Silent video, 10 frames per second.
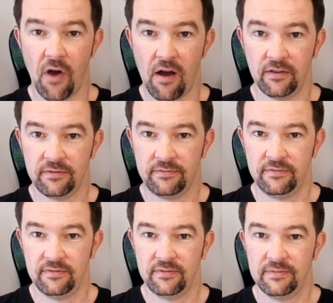all,
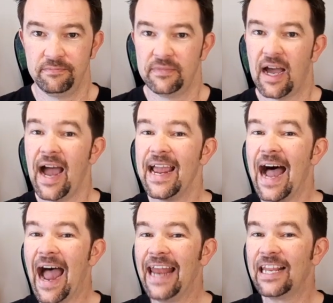I
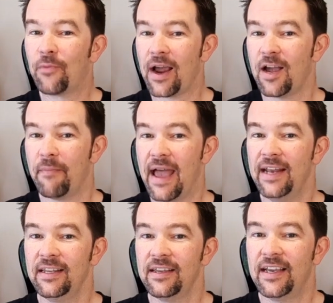highly
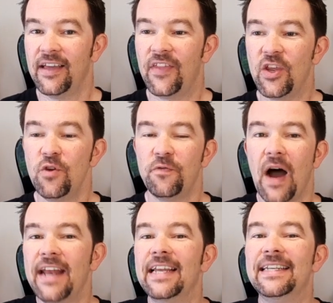recommend that you
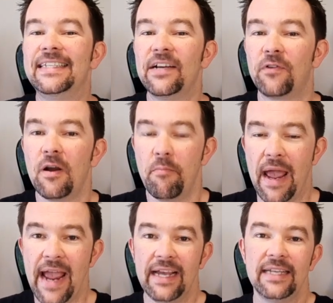find a different
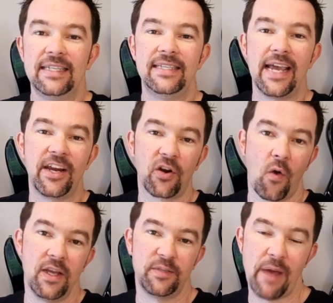bank to take your
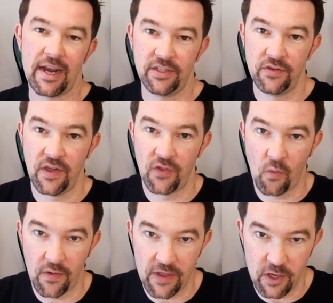coins back to than the
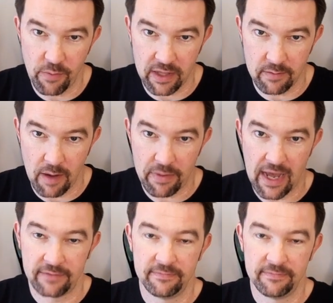one that you picked them up at,